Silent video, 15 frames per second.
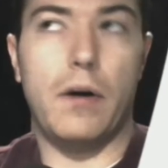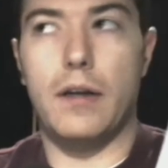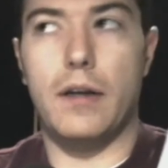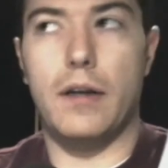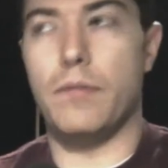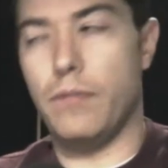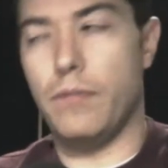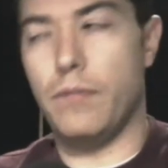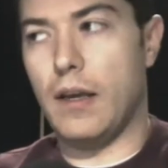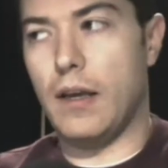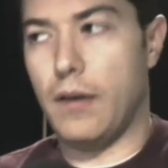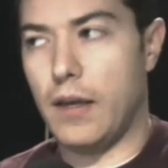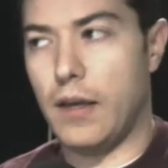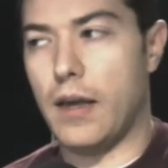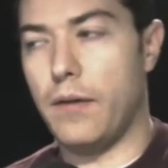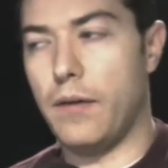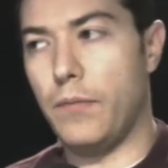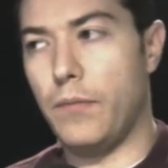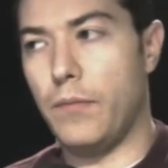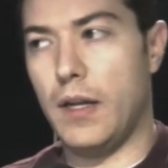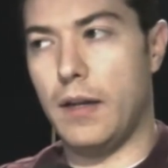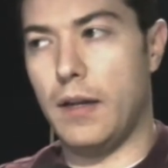here meaning
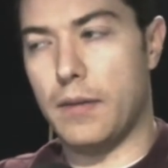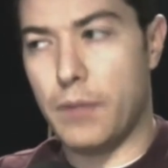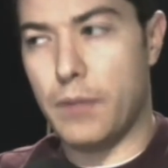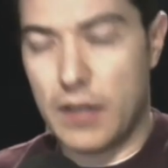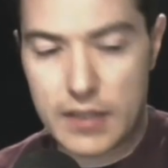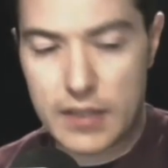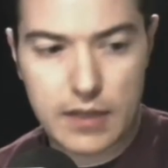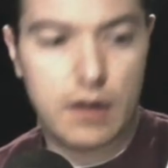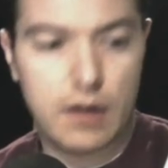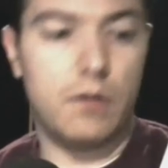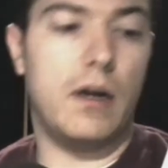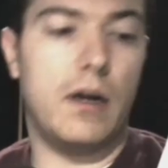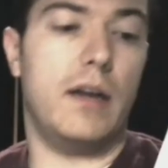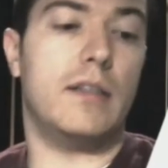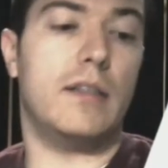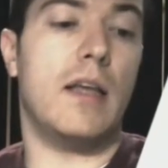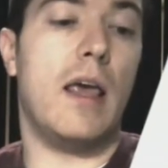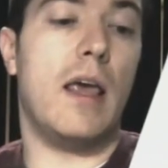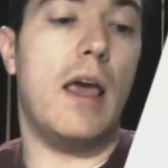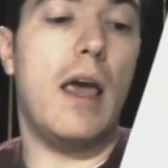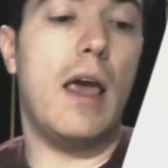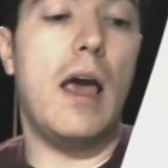the political right
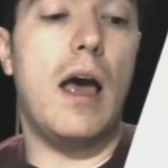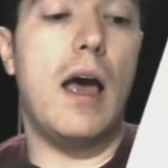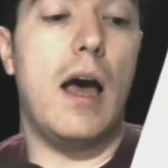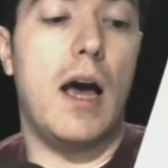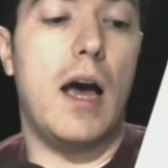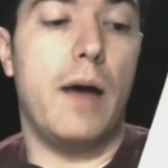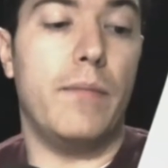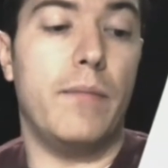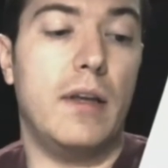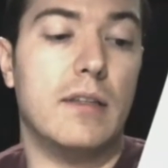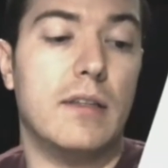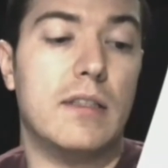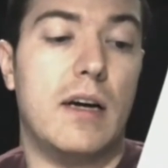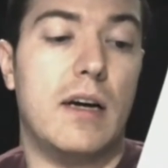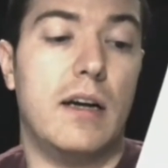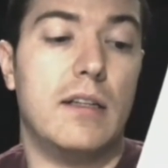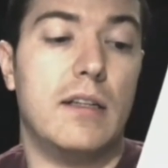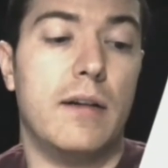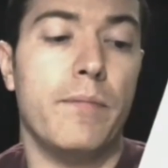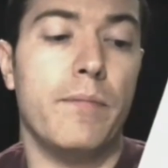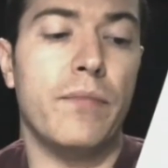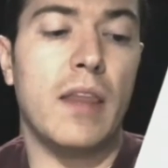in the title,
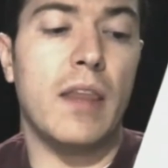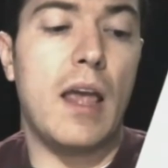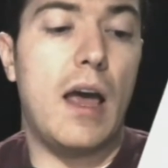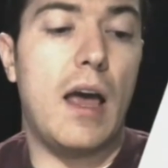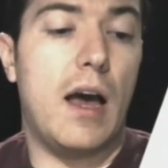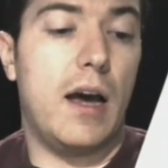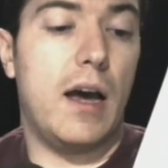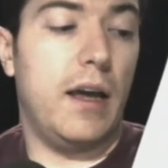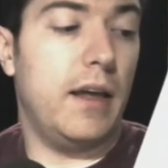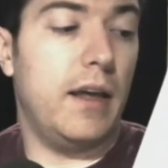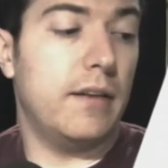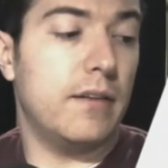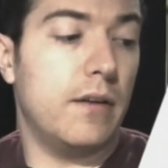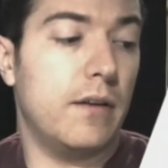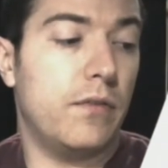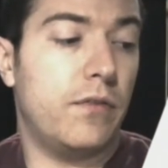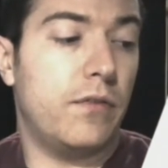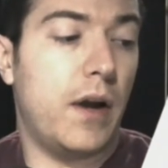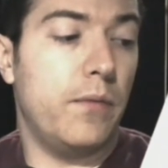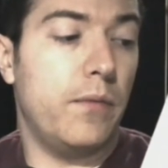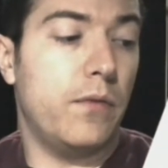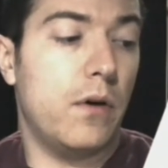in the
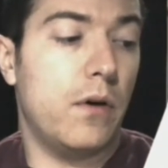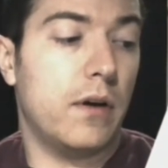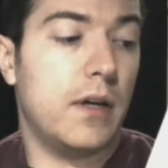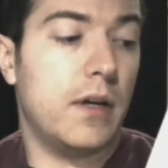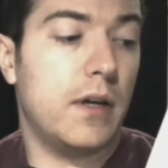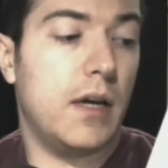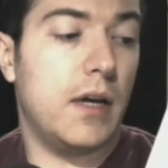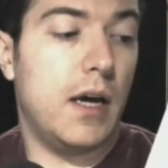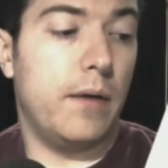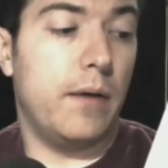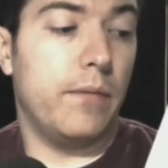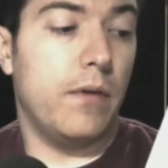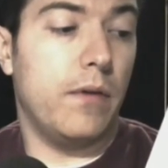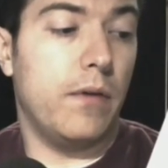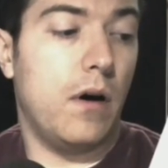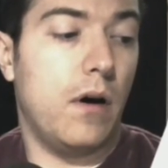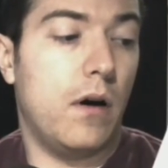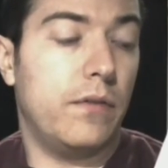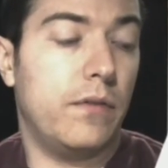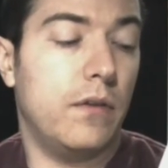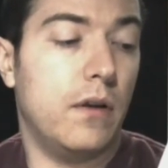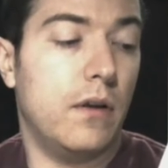framework of
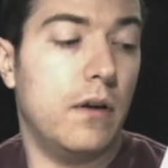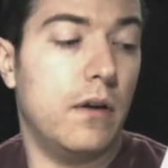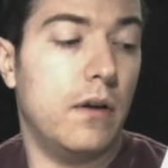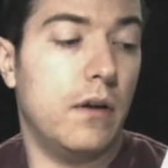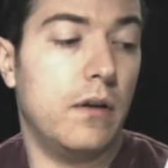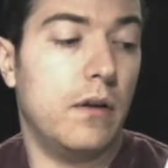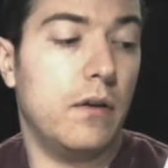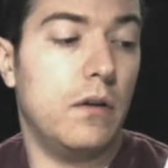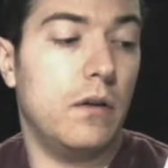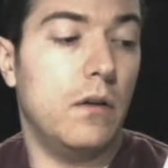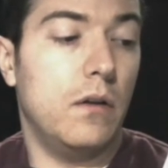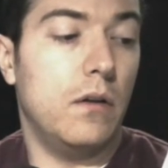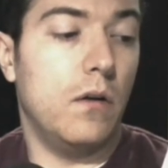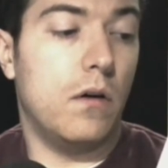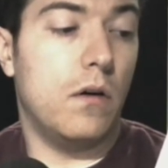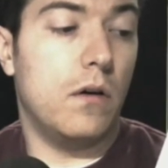the law